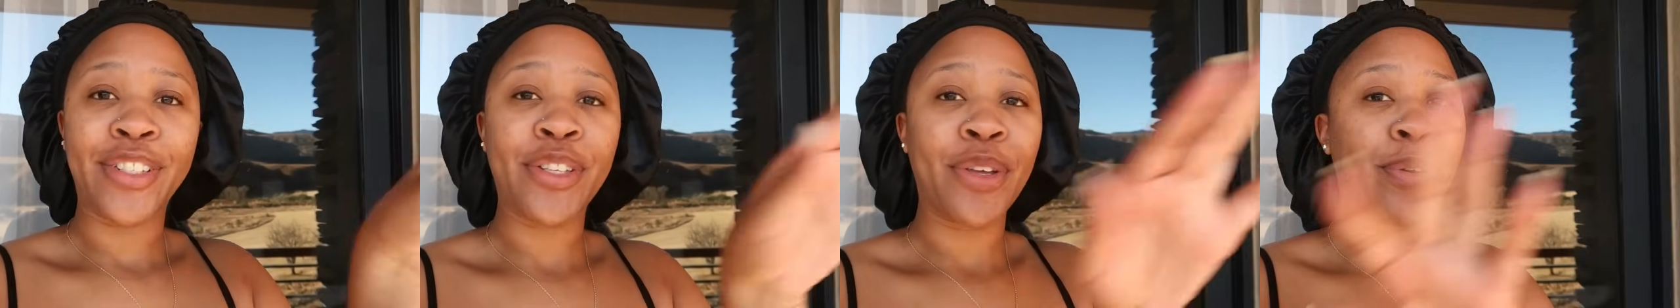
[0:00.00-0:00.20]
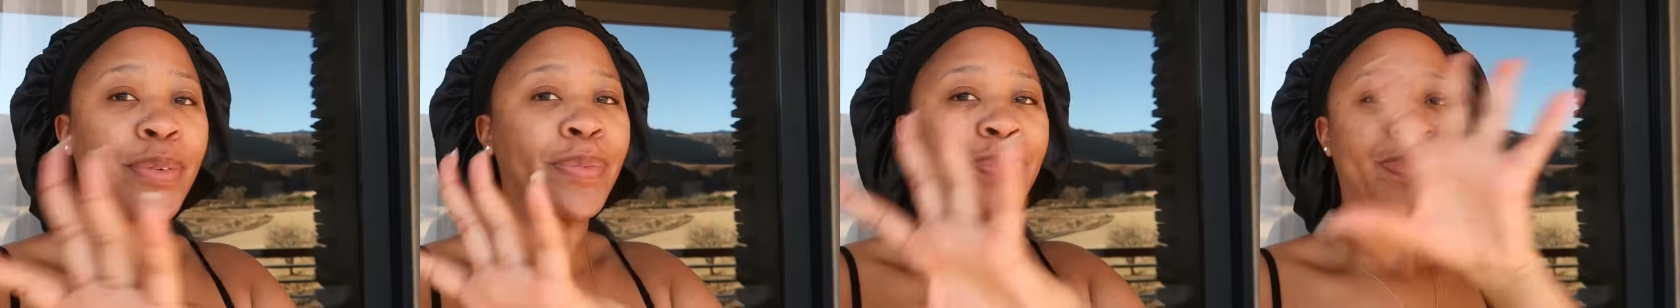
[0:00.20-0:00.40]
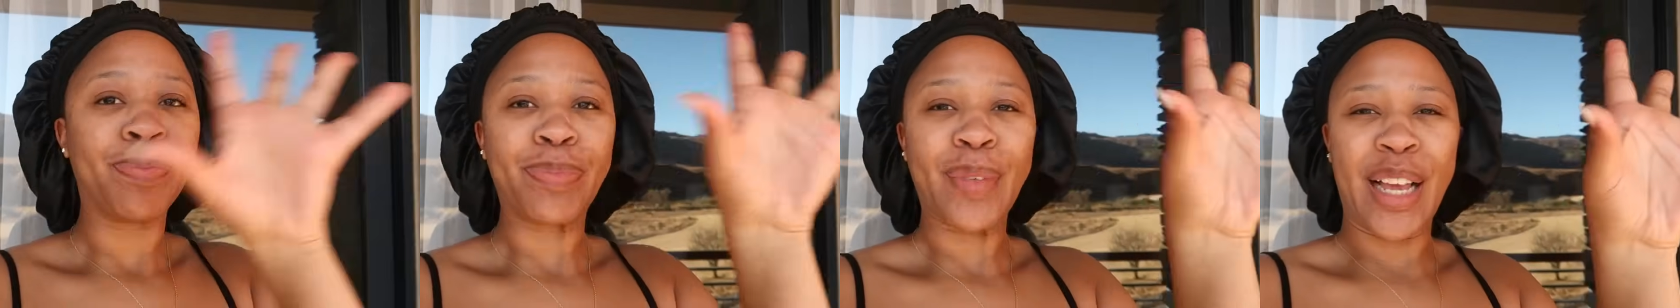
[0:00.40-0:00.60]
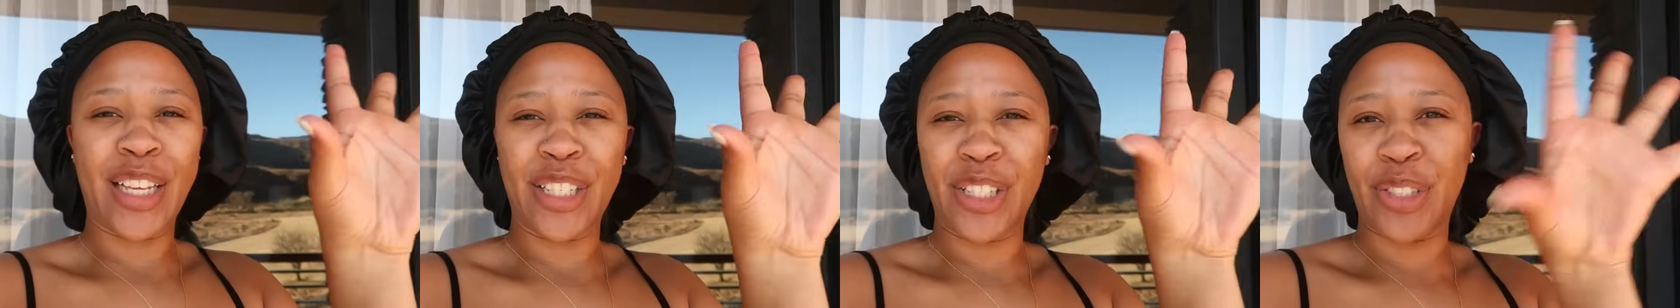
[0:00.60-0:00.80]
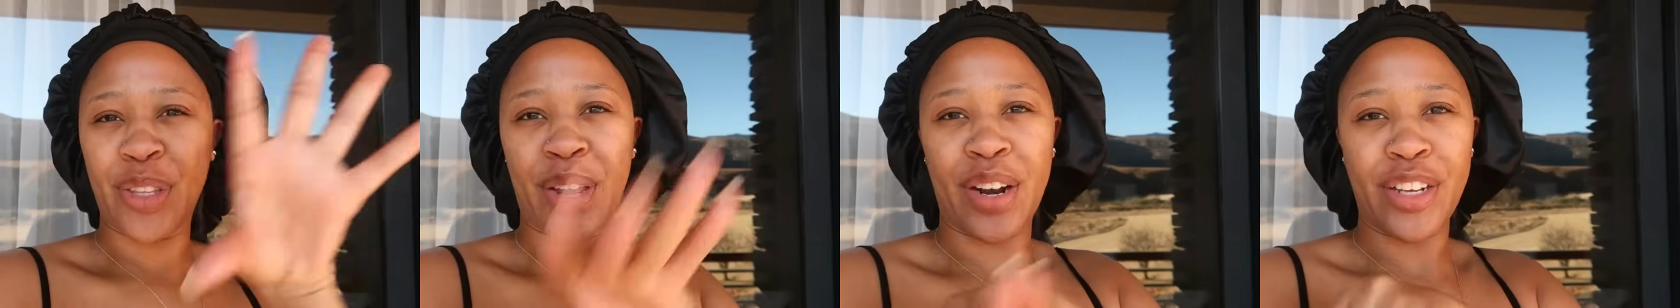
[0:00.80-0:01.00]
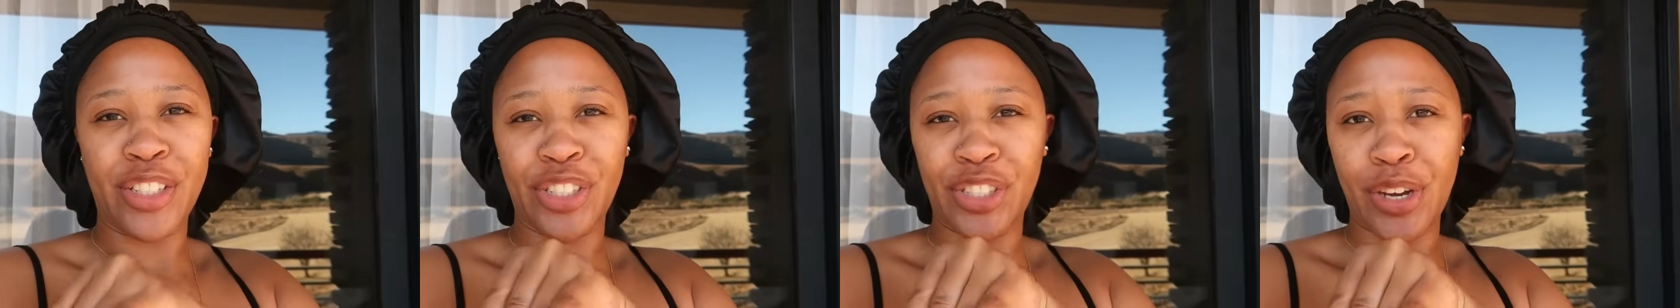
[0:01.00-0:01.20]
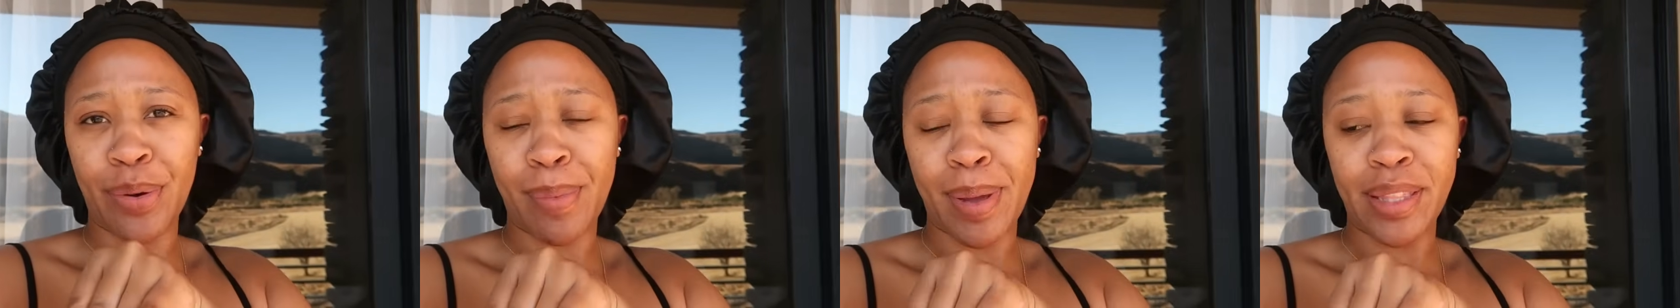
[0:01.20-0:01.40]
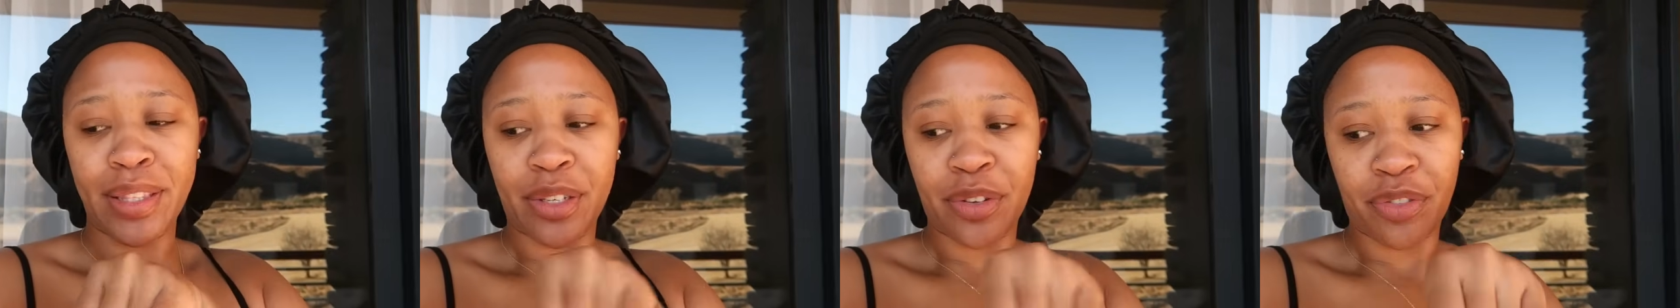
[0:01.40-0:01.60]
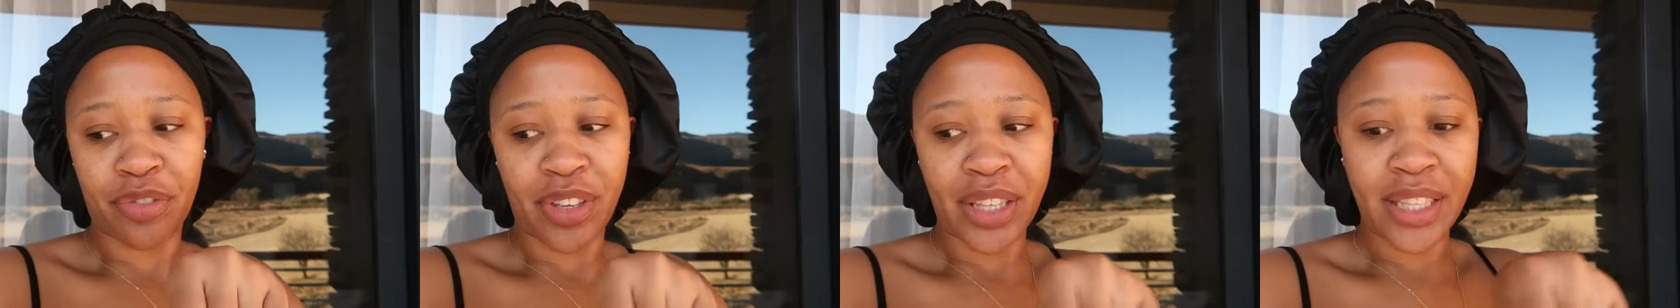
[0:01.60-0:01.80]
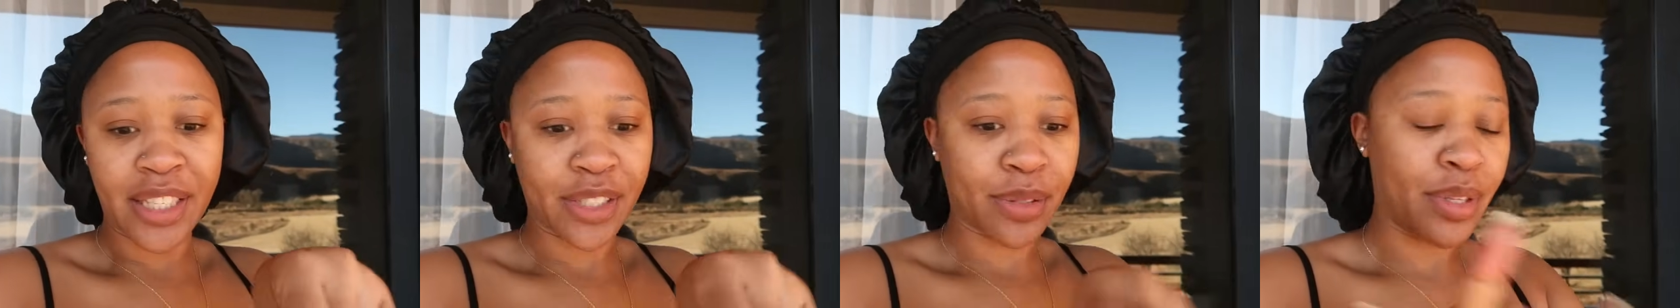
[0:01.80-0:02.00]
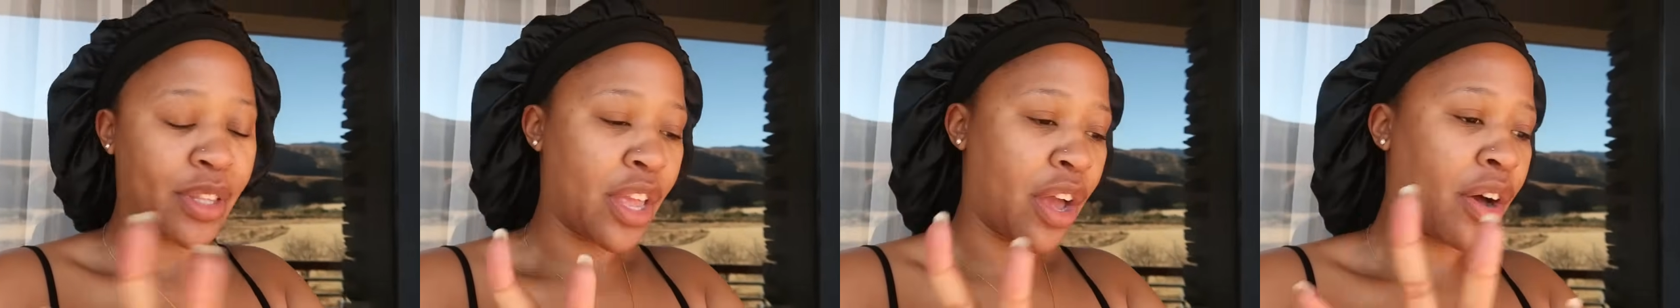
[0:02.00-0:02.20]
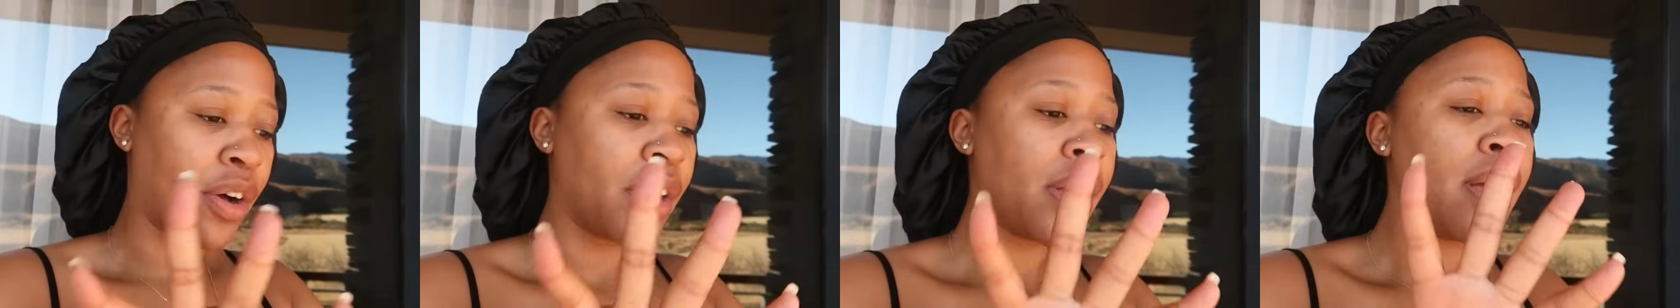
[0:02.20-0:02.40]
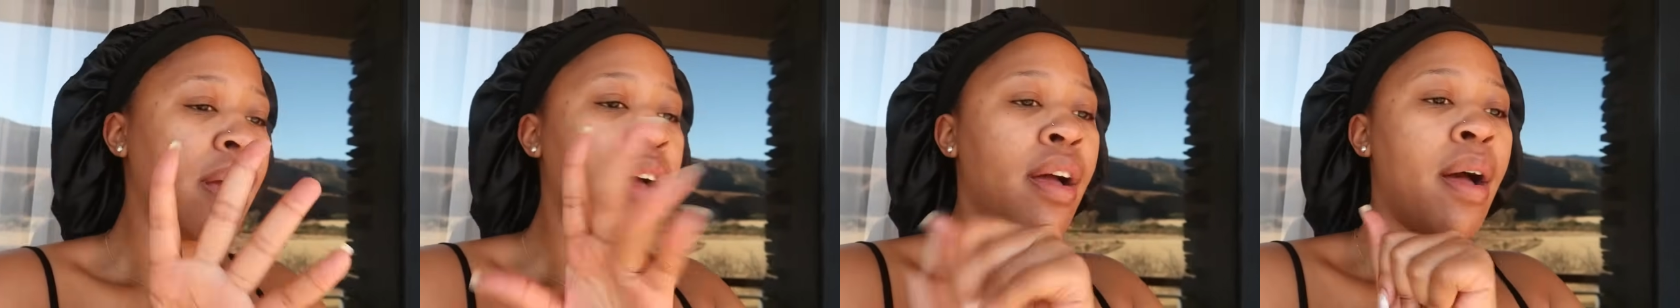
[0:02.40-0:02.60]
so I just thought I'd share my little feelings with y'all.